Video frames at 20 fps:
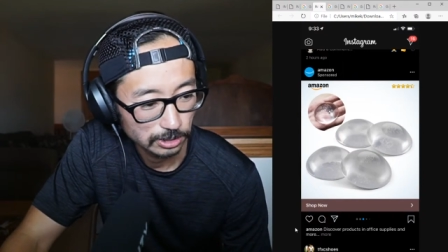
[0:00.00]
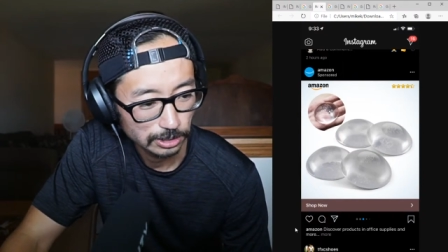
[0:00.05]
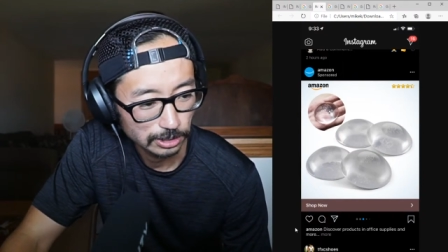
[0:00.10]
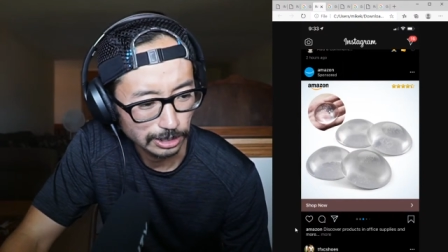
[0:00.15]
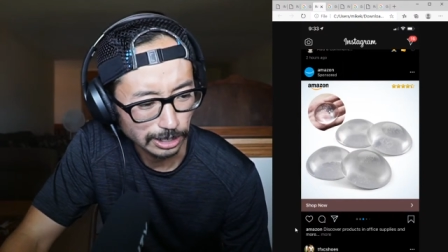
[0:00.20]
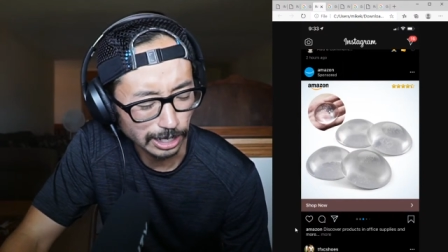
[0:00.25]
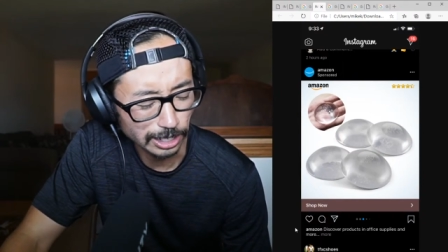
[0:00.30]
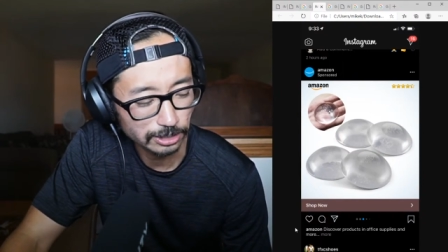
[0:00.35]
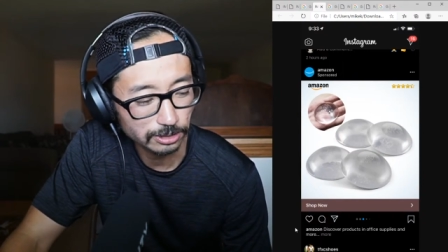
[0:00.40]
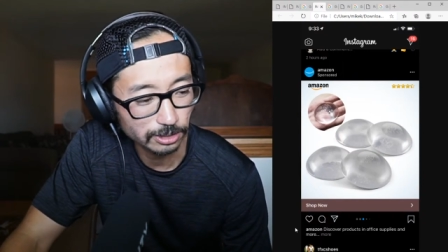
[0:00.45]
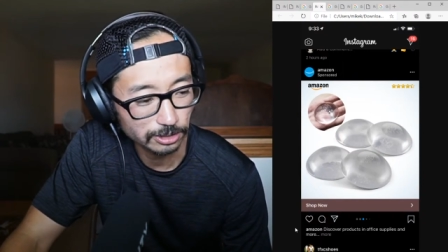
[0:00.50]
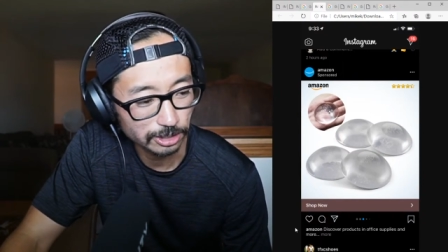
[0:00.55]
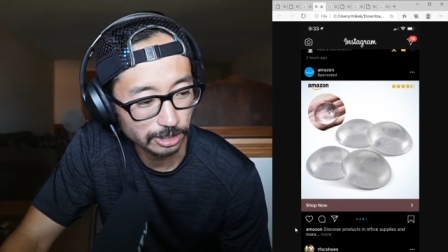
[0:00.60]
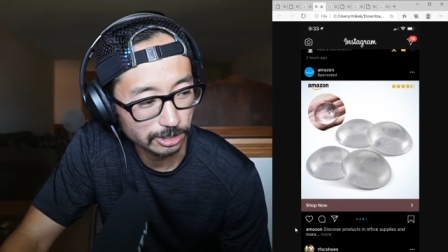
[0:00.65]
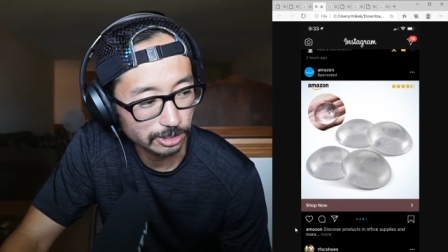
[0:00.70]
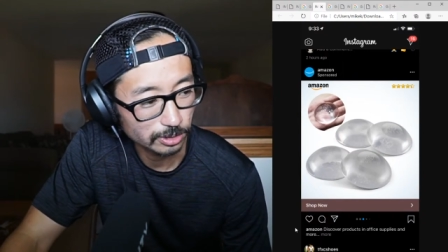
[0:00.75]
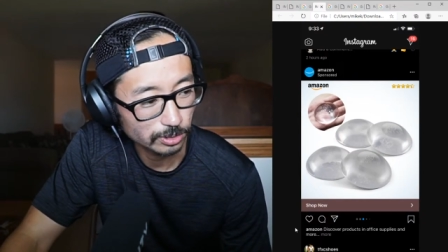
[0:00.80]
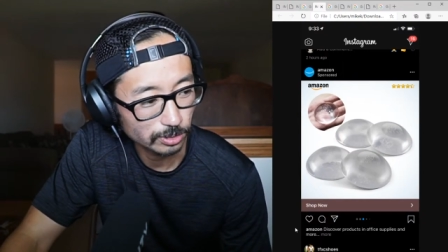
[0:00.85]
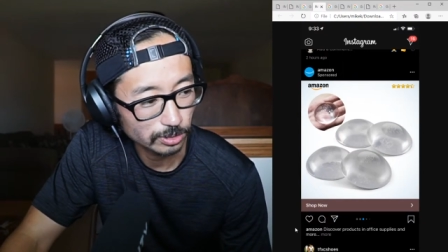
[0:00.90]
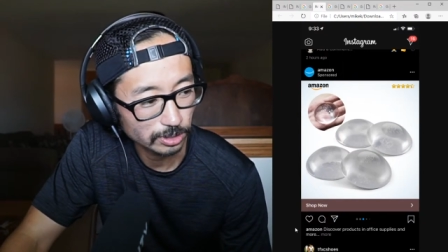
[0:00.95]
I thought that
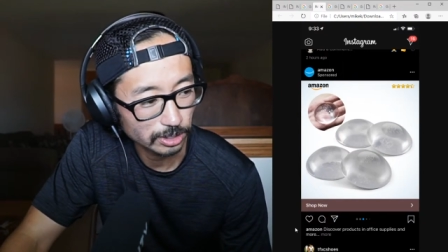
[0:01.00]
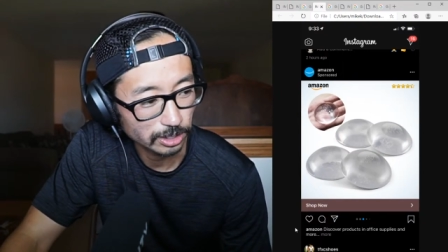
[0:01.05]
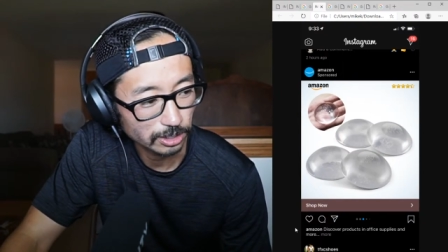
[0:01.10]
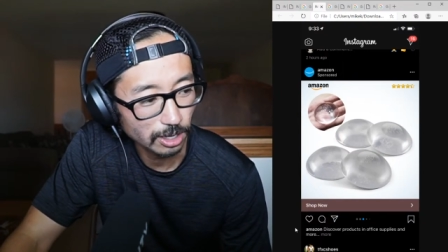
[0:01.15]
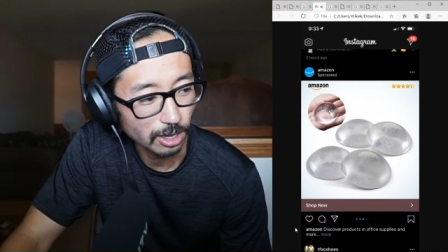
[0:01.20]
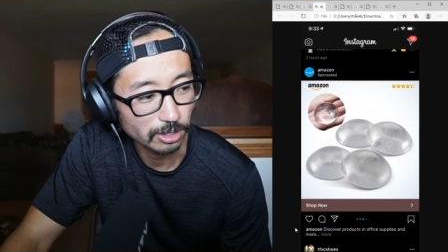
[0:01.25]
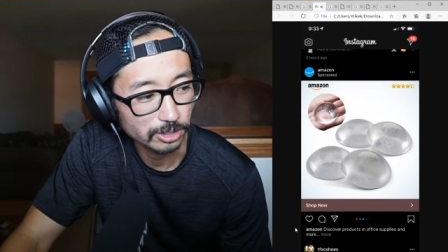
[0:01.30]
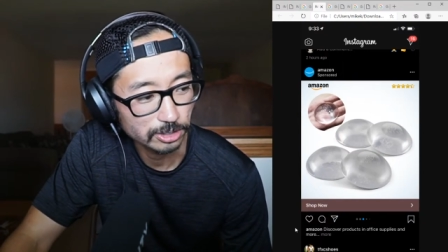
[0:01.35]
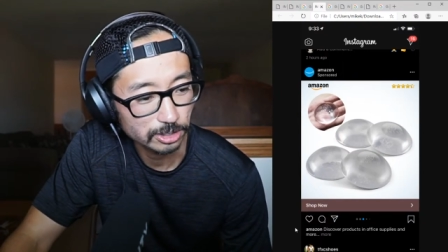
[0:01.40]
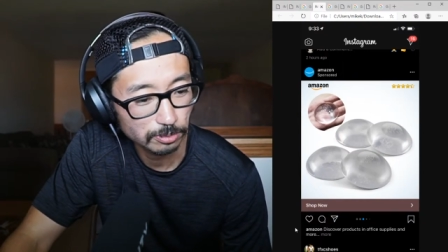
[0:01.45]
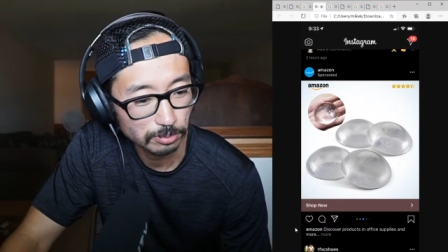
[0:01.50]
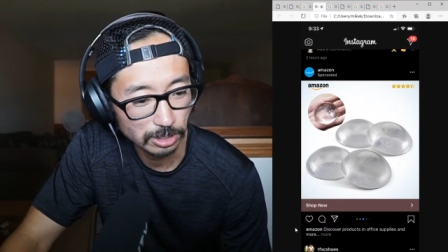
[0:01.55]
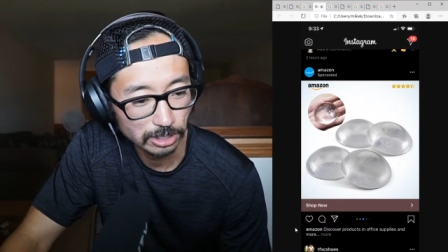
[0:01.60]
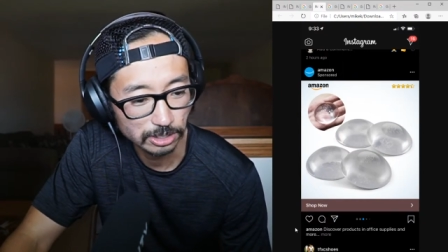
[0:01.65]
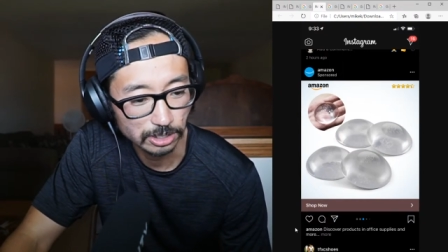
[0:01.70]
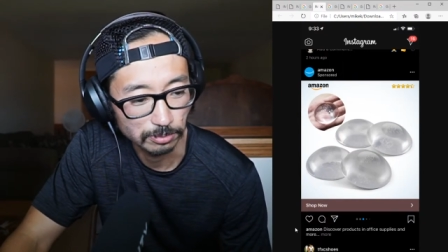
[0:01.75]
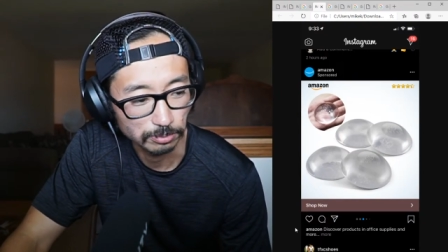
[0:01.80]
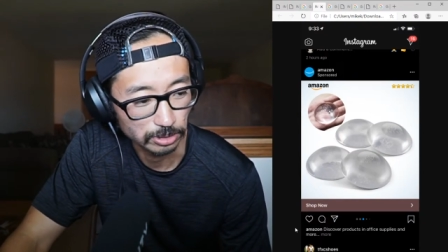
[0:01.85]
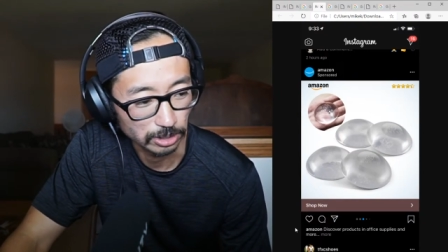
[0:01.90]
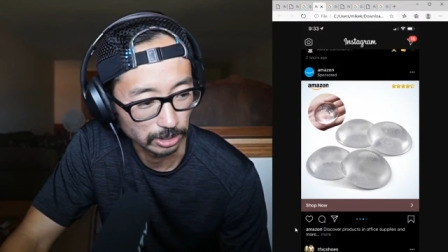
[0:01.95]
this was like, oh, these are breast
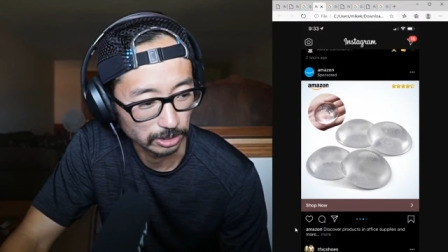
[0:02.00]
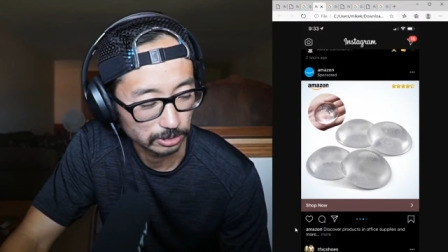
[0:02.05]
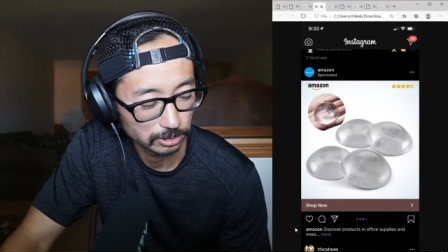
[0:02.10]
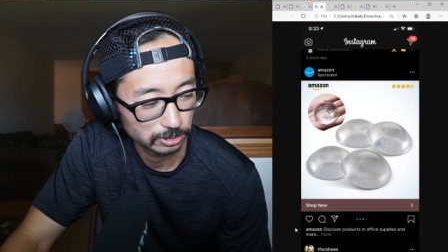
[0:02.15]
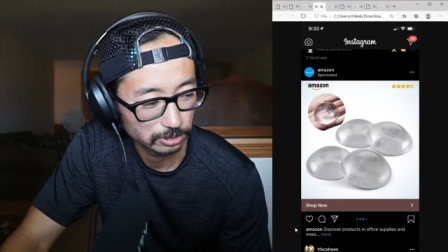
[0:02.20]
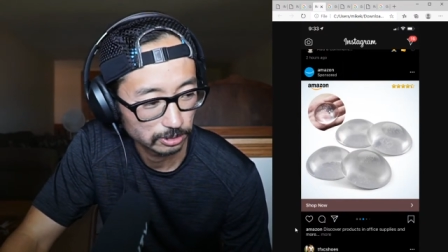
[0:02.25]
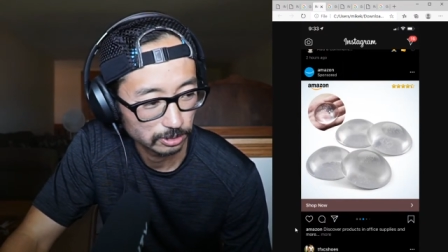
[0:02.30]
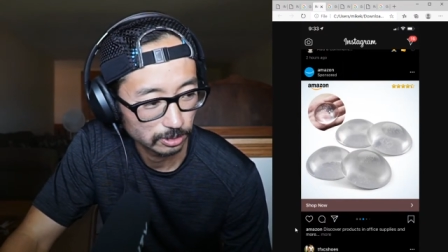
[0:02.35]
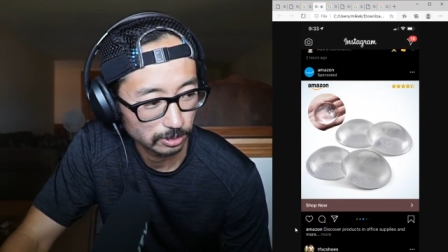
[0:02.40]
implants.